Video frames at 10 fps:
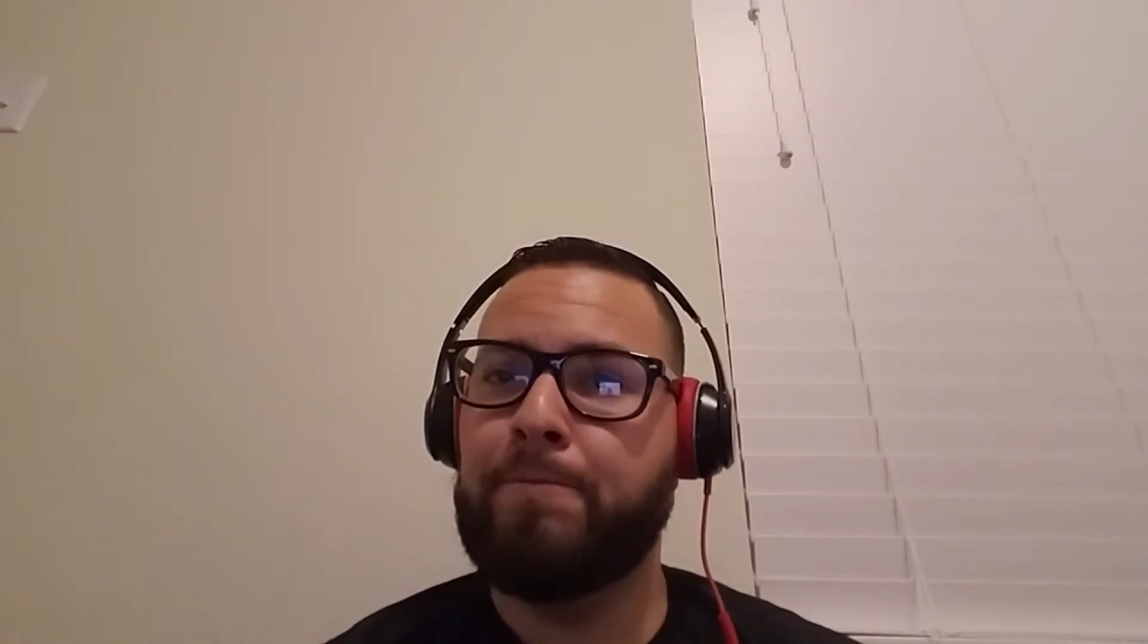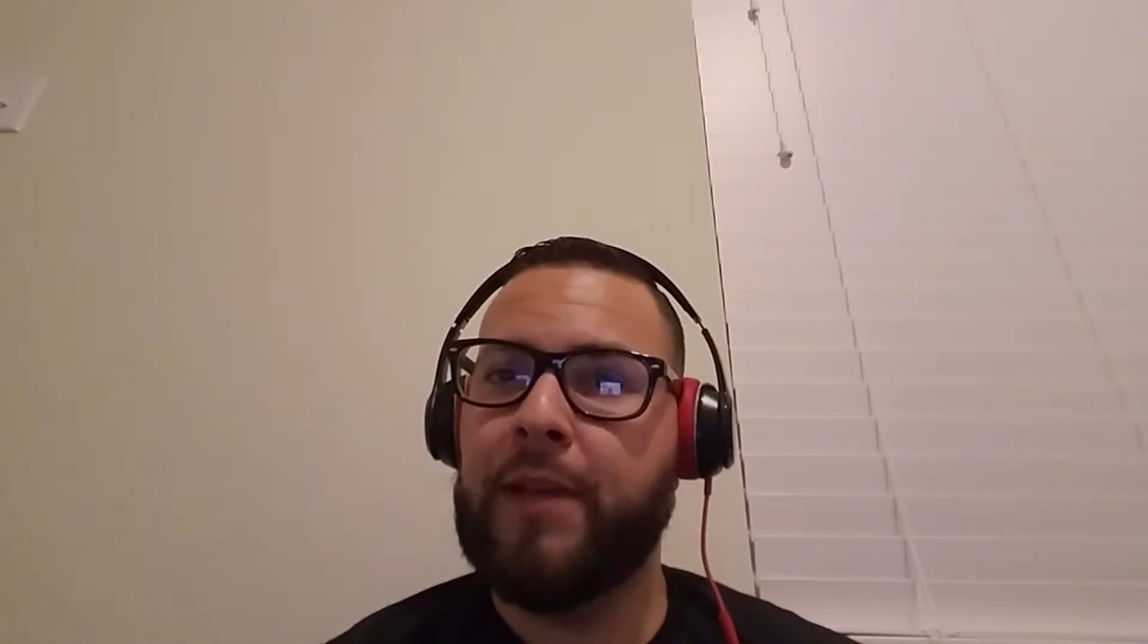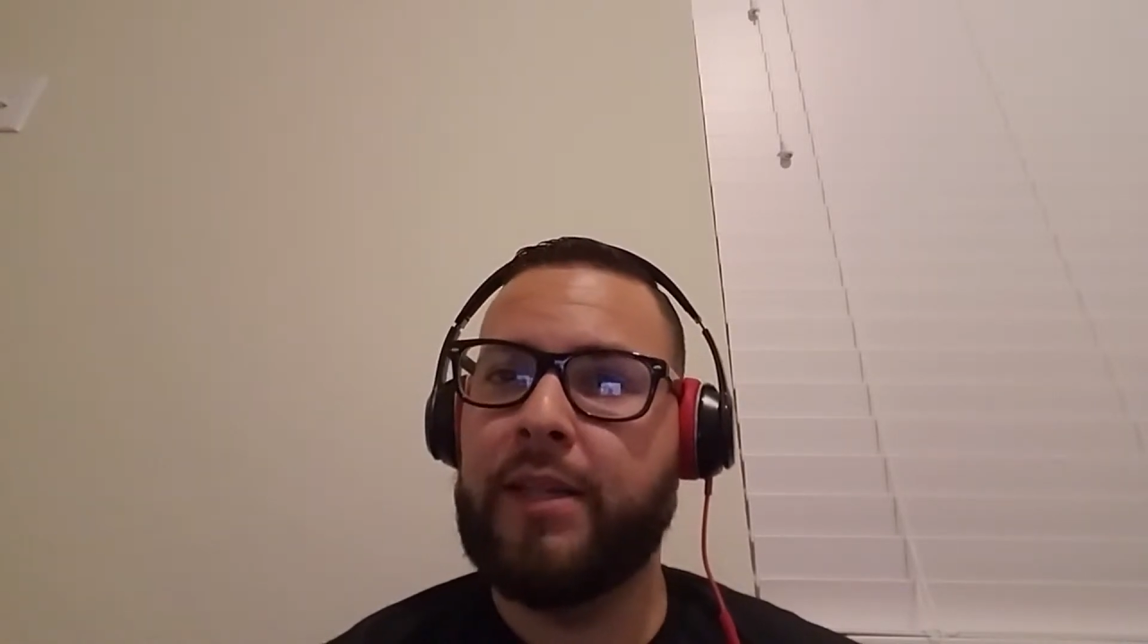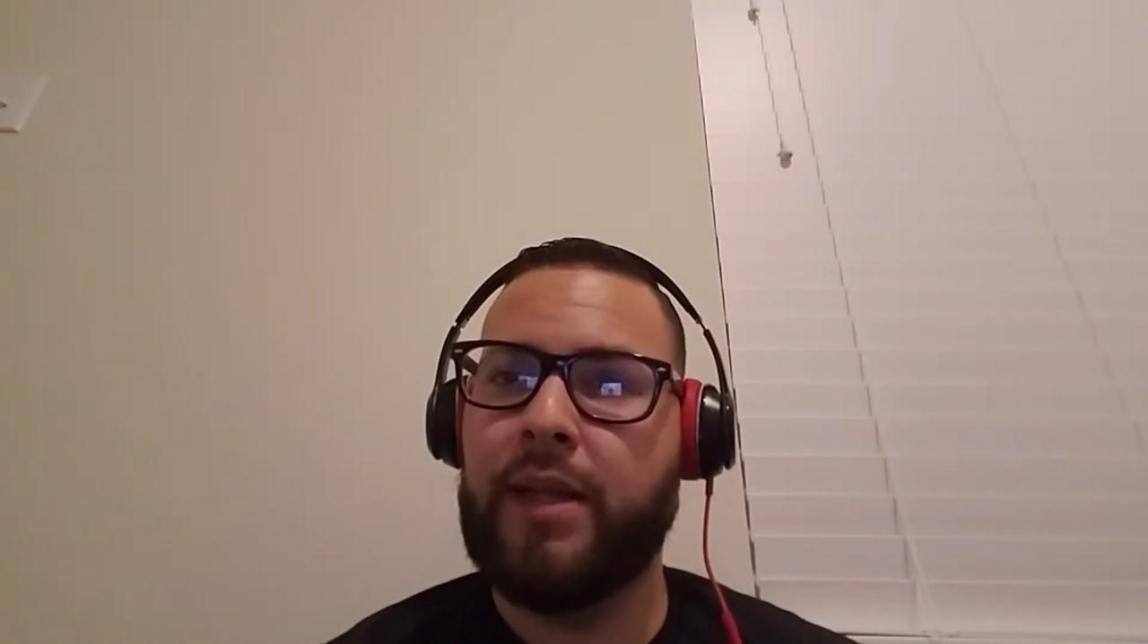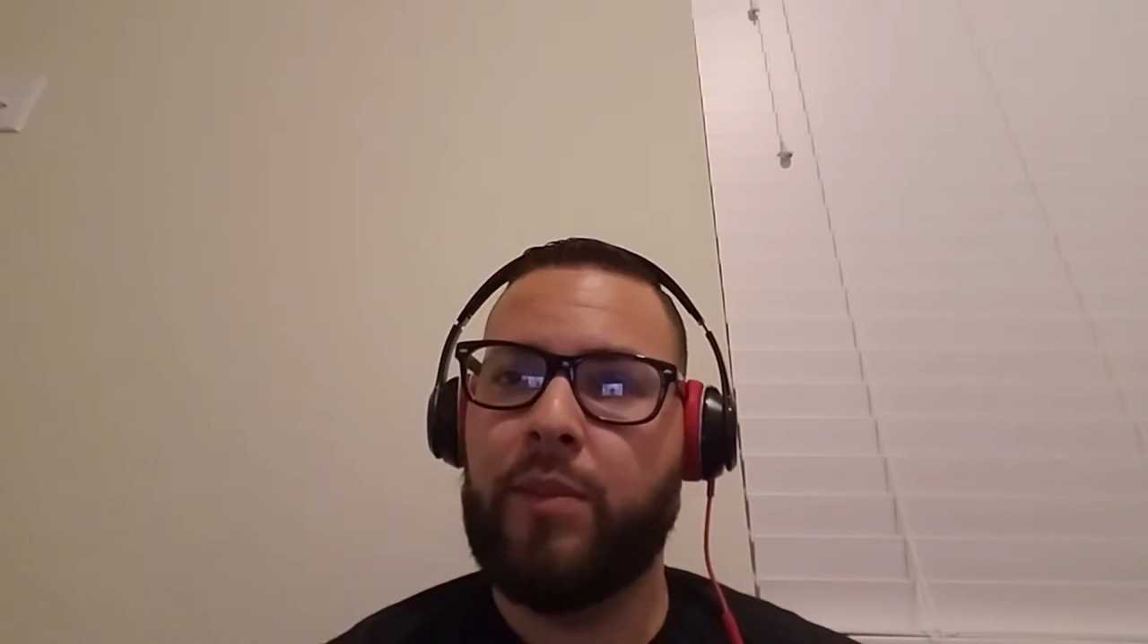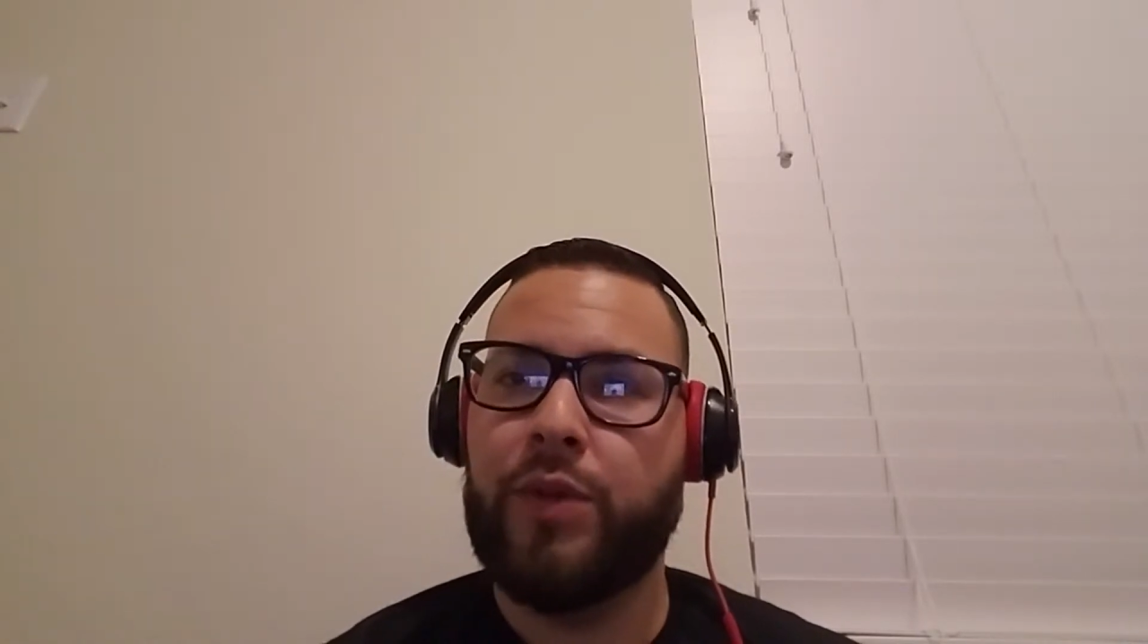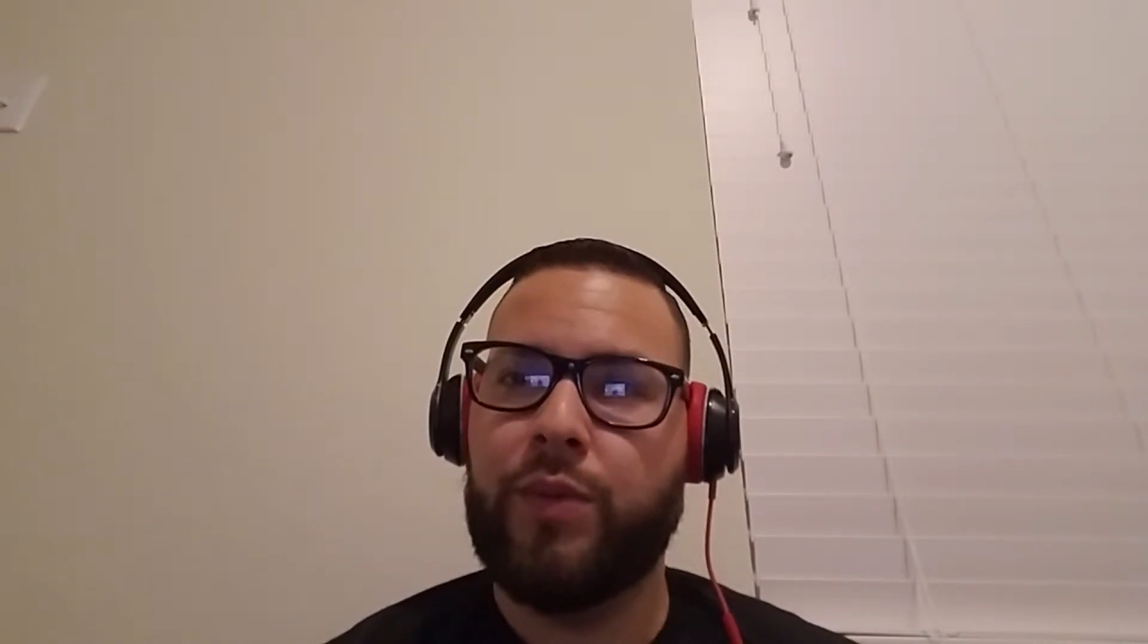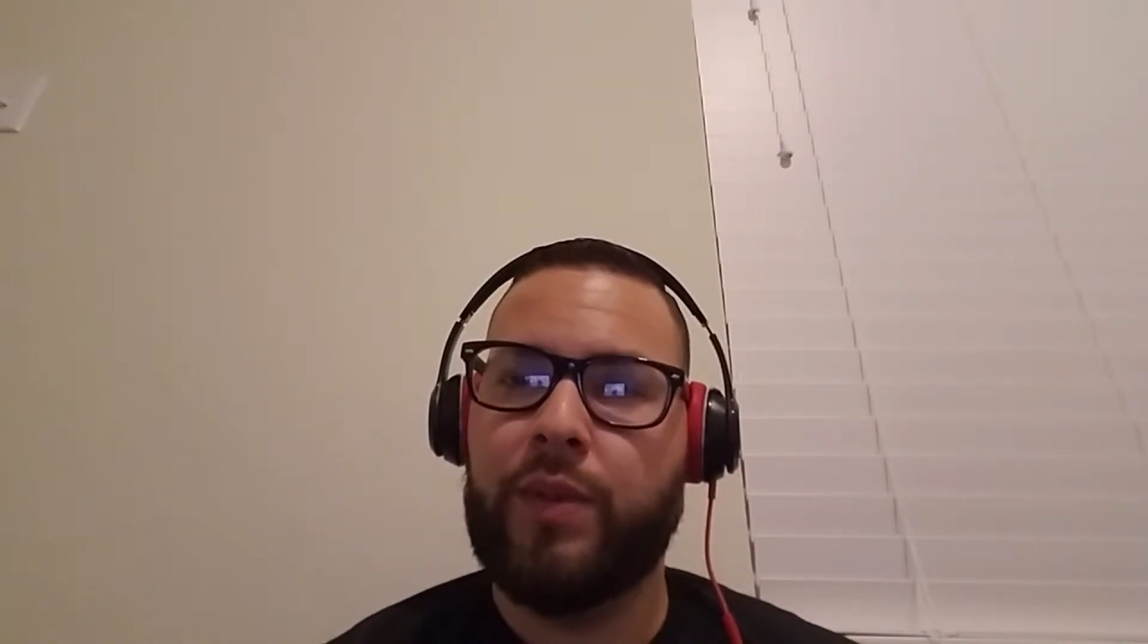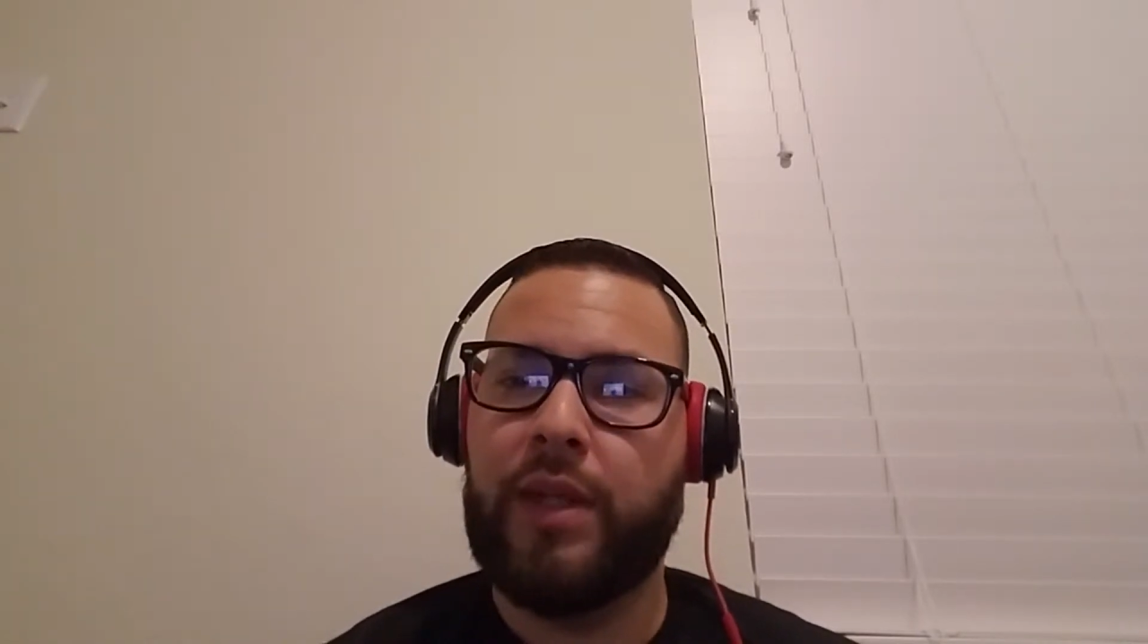Examples would be